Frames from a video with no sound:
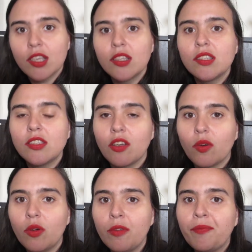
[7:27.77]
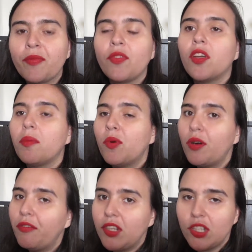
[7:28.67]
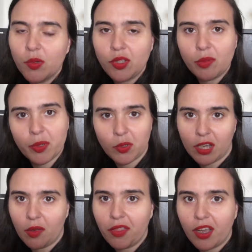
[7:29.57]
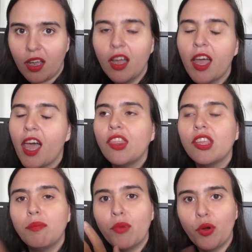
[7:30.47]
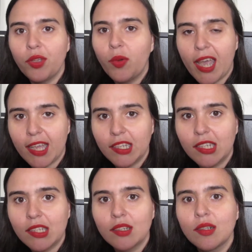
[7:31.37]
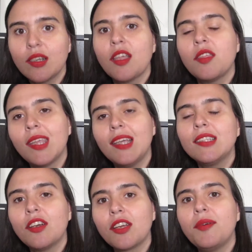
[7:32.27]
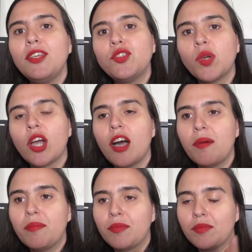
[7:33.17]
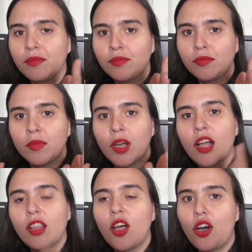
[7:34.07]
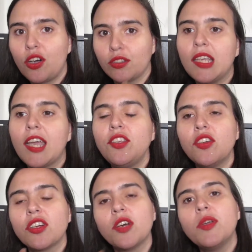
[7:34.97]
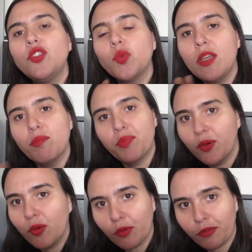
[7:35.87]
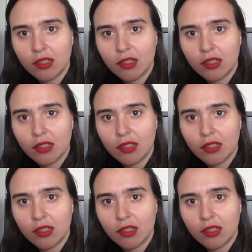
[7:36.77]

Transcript: So the more videos you put out there and the more you edit, things are going to come along and you're going to improve.